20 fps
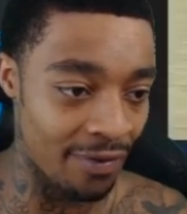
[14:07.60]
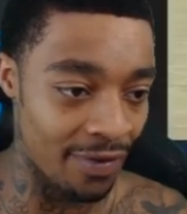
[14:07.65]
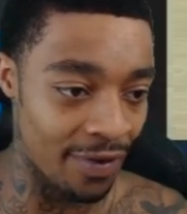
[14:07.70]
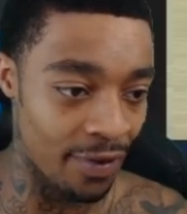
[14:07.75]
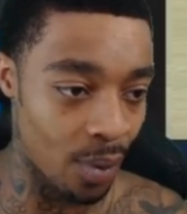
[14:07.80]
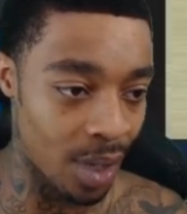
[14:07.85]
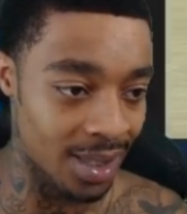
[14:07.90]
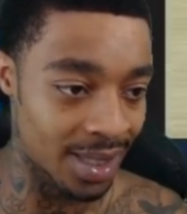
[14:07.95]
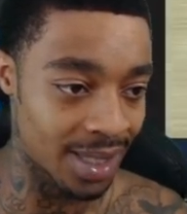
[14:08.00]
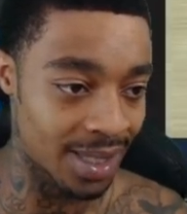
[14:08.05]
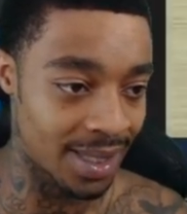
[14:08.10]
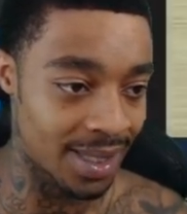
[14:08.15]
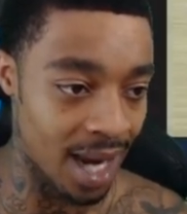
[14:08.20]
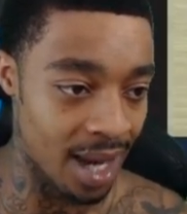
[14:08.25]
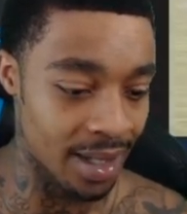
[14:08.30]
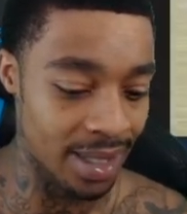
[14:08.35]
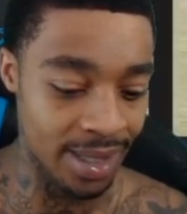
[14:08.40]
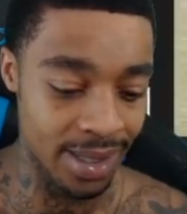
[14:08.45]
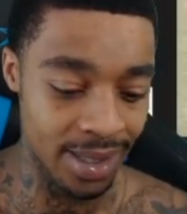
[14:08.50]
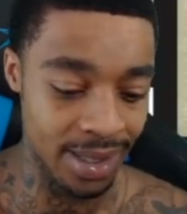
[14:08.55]
if he wants to
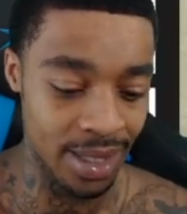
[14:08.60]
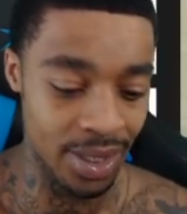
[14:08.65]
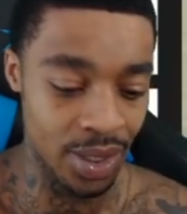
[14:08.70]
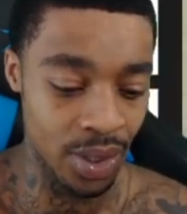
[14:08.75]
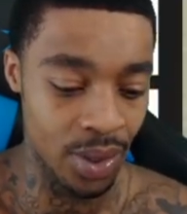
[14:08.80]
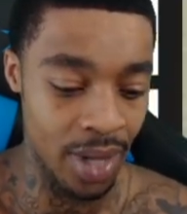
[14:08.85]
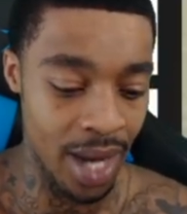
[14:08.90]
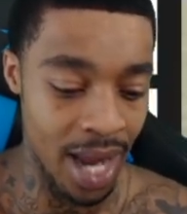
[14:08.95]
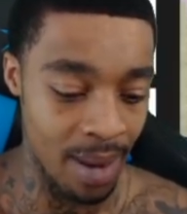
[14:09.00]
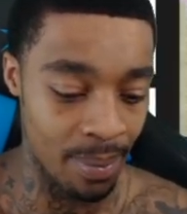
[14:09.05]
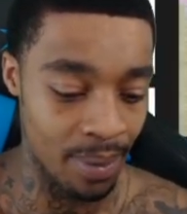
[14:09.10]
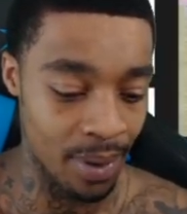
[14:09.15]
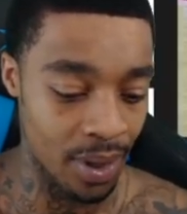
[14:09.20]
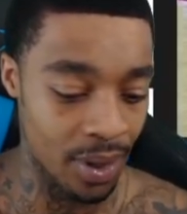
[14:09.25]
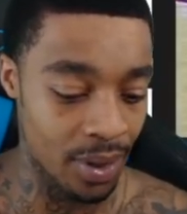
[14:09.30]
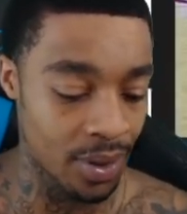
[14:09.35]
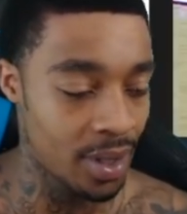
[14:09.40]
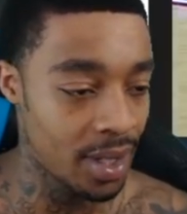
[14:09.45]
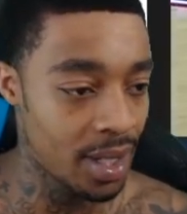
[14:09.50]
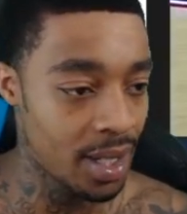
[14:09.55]
dunk, he's going to do that,
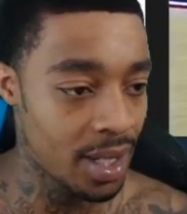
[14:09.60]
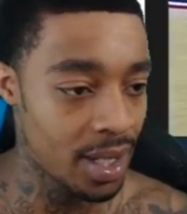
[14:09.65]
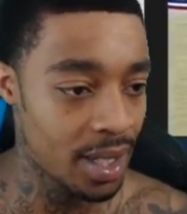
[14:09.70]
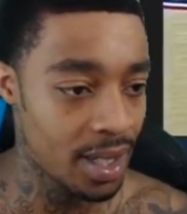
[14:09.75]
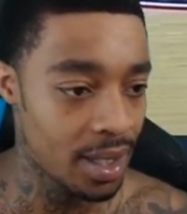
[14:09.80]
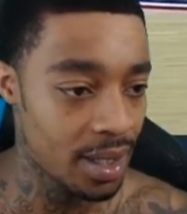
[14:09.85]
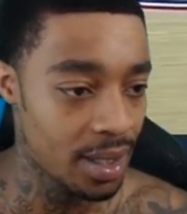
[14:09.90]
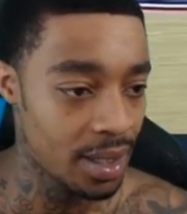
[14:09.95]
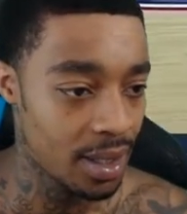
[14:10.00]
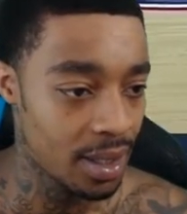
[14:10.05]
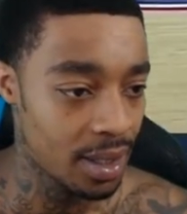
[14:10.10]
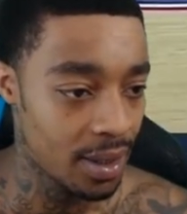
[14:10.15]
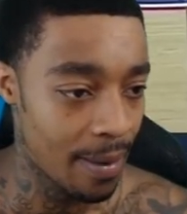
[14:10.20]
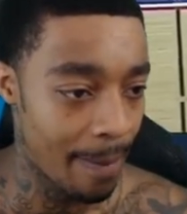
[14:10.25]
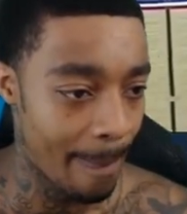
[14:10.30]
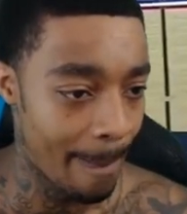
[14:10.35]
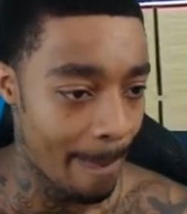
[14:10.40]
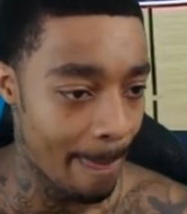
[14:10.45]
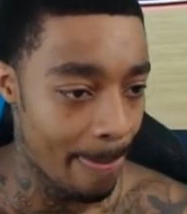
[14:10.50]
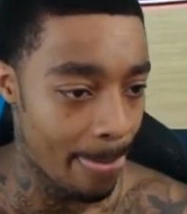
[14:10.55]
bro.
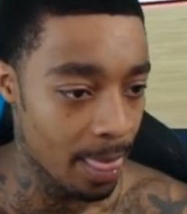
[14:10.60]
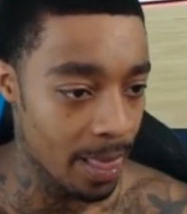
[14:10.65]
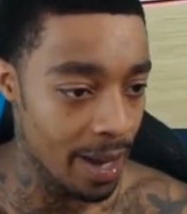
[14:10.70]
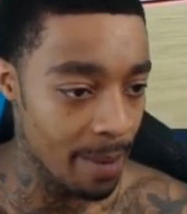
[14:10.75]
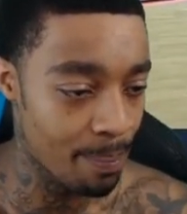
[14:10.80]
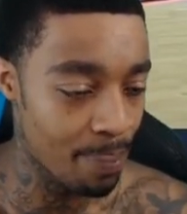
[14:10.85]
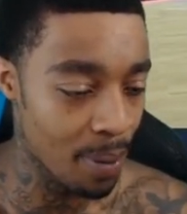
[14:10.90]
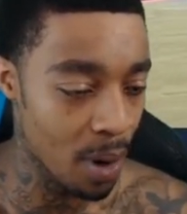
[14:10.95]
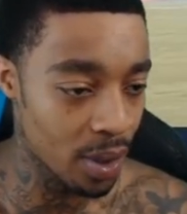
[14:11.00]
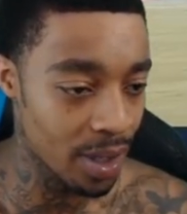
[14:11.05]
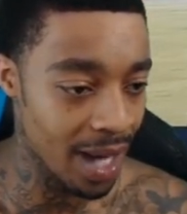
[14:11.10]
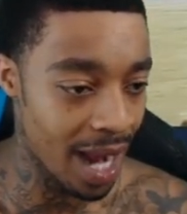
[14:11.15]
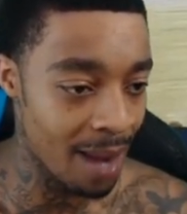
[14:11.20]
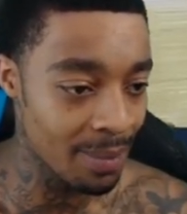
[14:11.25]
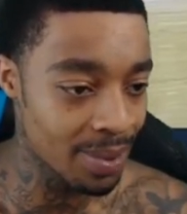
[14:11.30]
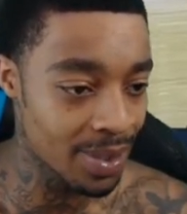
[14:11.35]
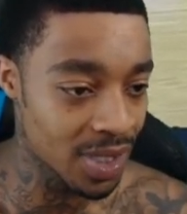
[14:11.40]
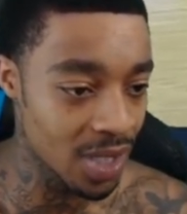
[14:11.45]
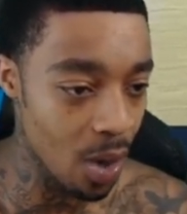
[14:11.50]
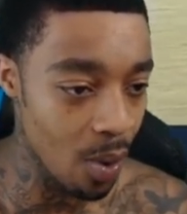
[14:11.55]
Like, bro,
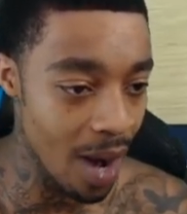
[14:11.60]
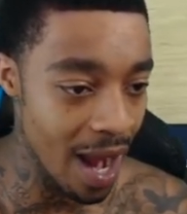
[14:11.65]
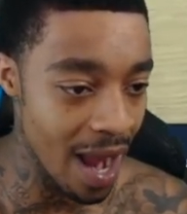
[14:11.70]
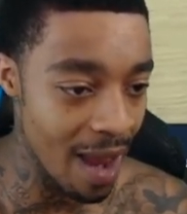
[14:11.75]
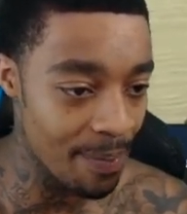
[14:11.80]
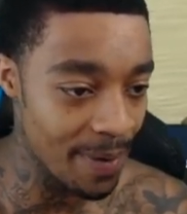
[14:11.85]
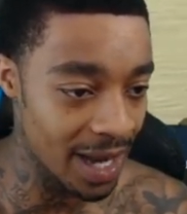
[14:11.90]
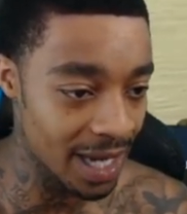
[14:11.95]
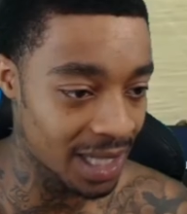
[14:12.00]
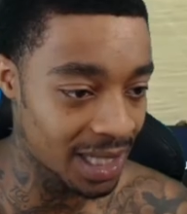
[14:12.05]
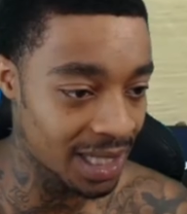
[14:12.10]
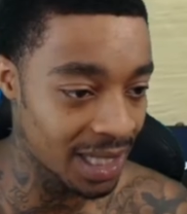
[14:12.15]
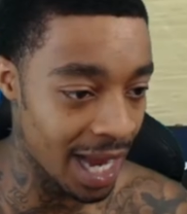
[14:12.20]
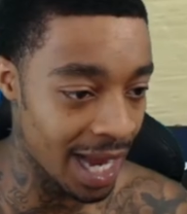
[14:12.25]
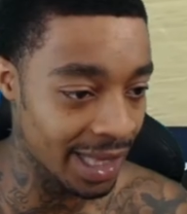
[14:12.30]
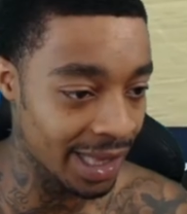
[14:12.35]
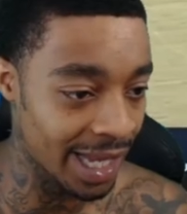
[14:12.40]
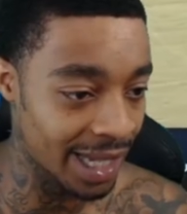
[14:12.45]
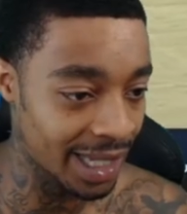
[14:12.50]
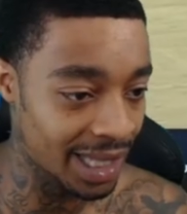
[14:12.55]
I'm so happy I
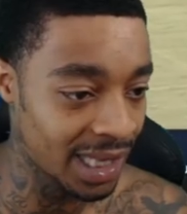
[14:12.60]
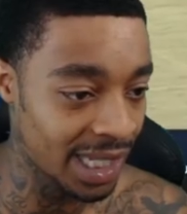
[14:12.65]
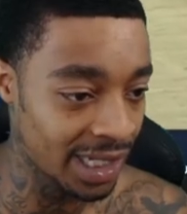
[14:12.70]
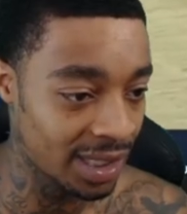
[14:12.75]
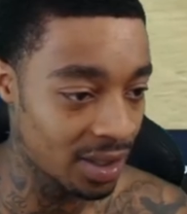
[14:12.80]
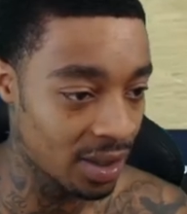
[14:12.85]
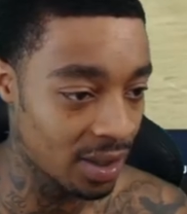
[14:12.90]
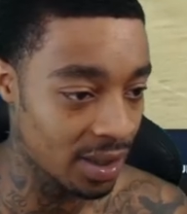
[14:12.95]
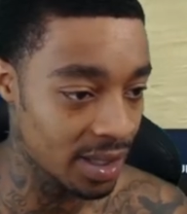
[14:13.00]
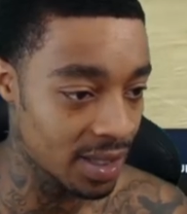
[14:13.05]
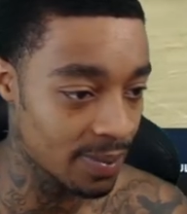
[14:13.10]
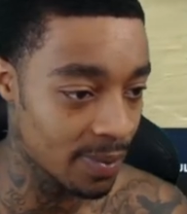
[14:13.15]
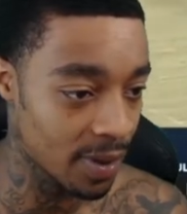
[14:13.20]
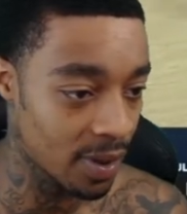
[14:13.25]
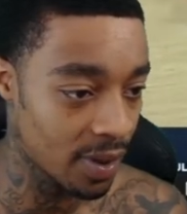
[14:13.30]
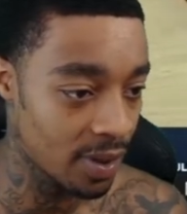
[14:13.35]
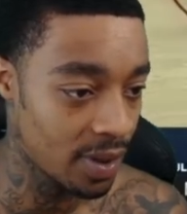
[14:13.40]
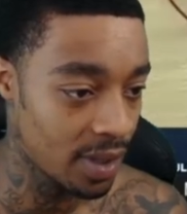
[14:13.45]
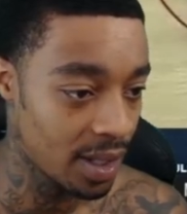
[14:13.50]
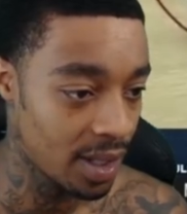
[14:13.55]
clicked on this,
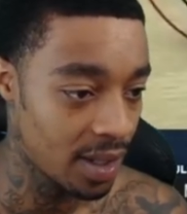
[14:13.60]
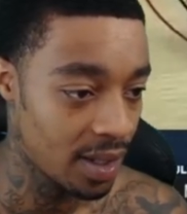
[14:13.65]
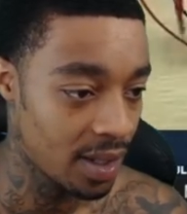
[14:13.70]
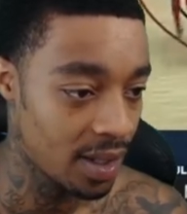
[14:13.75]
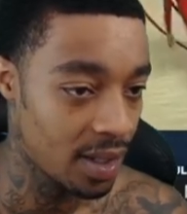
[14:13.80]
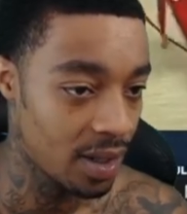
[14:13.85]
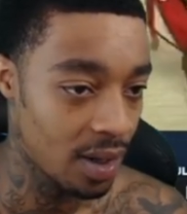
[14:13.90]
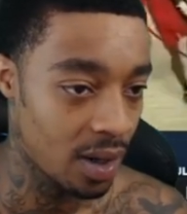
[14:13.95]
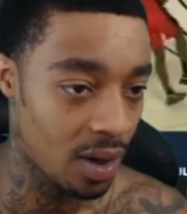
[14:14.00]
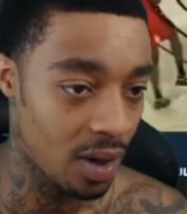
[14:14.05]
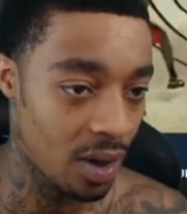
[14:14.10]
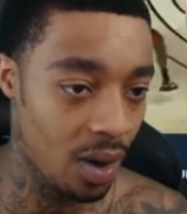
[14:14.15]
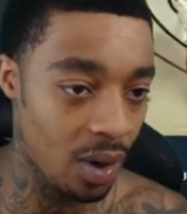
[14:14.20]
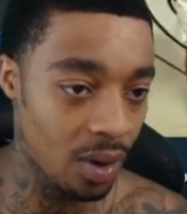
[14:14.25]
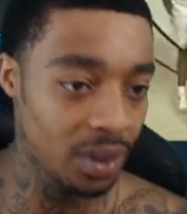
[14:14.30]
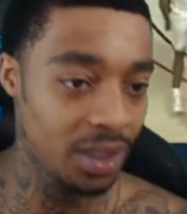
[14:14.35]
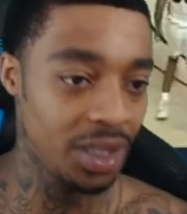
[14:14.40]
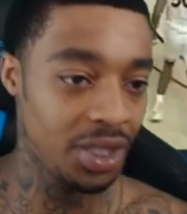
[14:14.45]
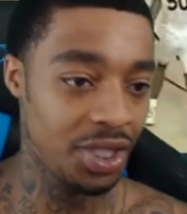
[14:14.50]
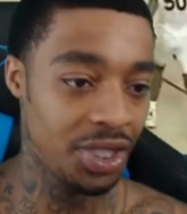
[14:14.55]
bro.
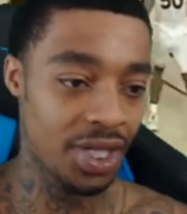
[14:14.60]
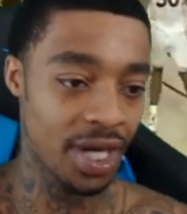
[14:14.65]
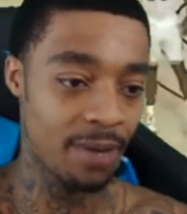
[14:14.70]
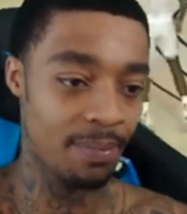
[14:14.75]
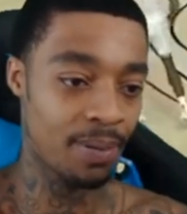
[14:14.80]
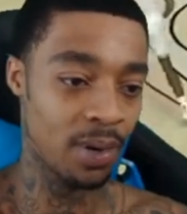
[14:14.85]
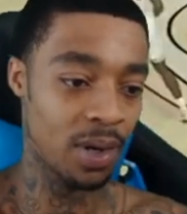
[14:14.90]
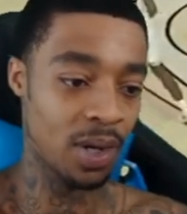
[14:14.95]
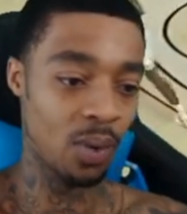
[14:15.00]
Holy shit, bro.